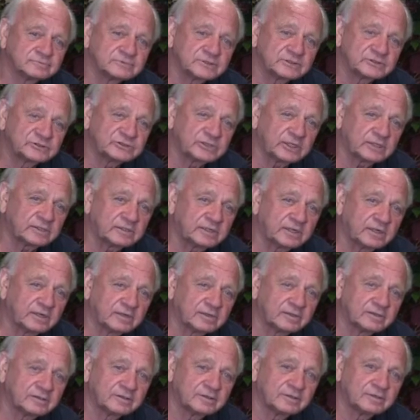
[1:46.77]
and sit
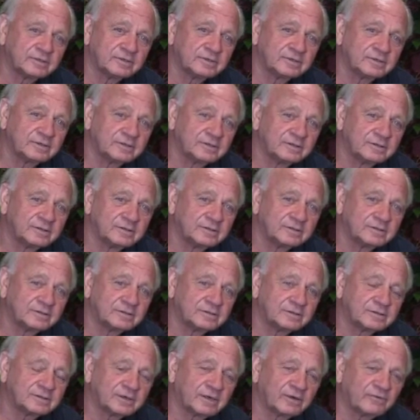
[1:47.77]
there
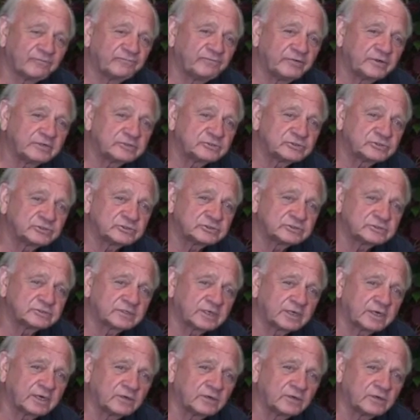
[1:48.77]
and fish